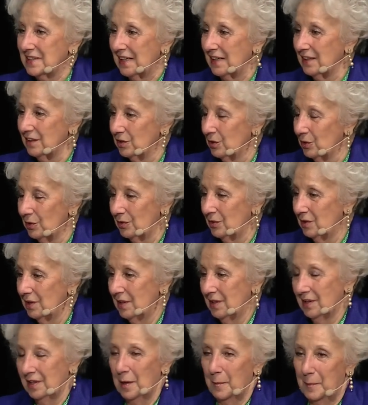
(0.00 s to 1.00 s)
youth that
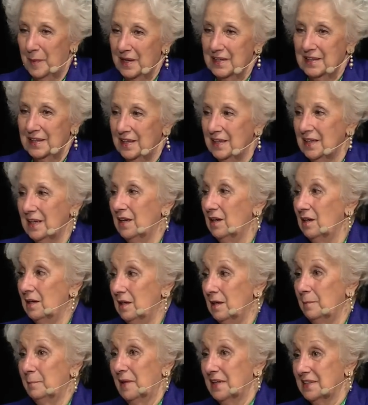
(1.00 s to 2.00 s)
is fighting what's
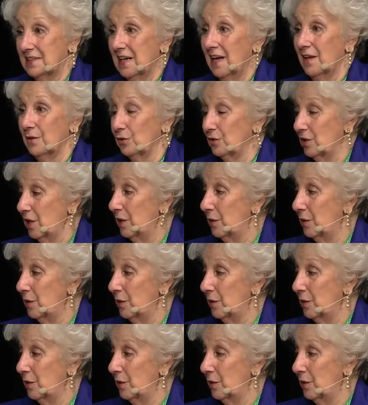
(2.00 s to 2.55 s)
happened,